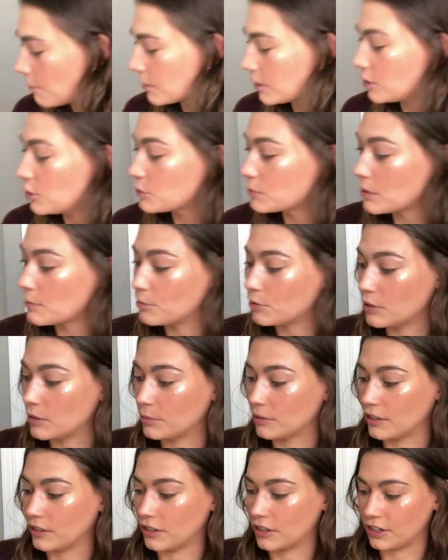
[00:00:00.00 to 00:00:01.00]
I'm gonna use my beauty
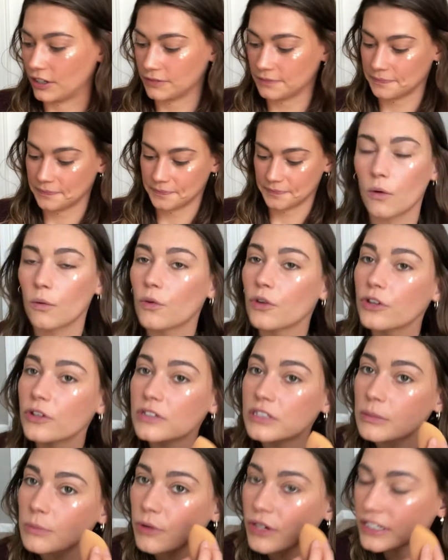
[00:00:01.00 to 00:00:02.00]
blender. Well, will
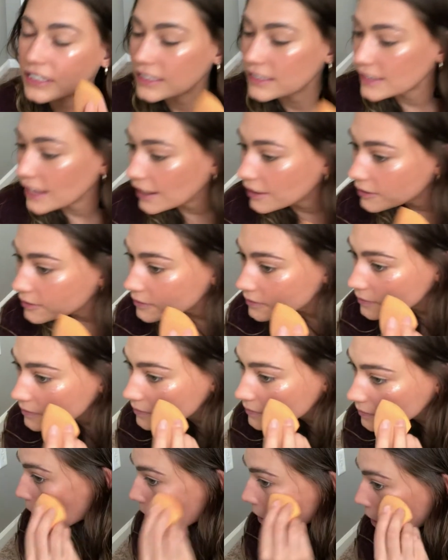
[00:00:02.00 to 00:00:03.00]
use the pointy side.
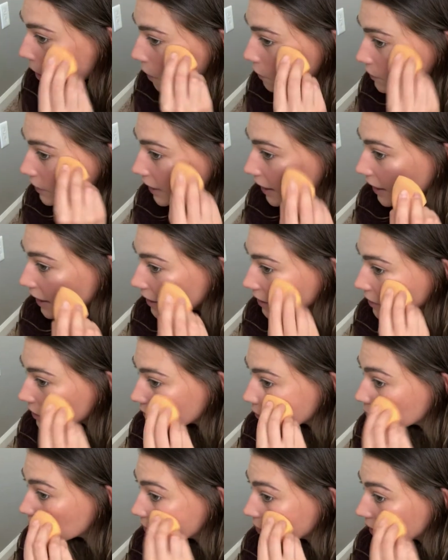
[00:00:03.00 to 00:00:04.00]
Okay,
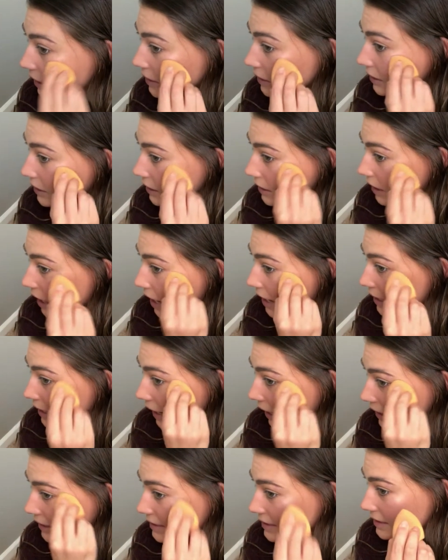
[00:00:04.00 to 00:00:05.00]
blending
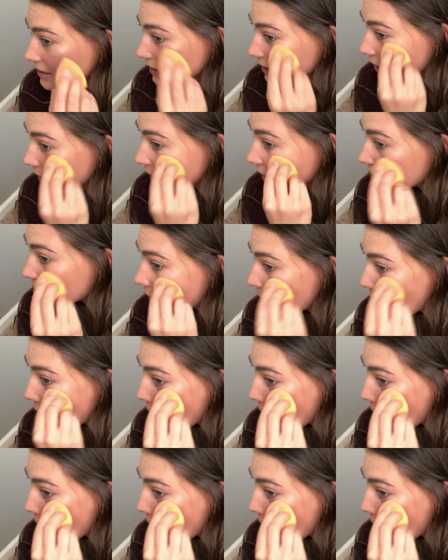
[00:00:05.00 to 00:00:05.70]
nicely.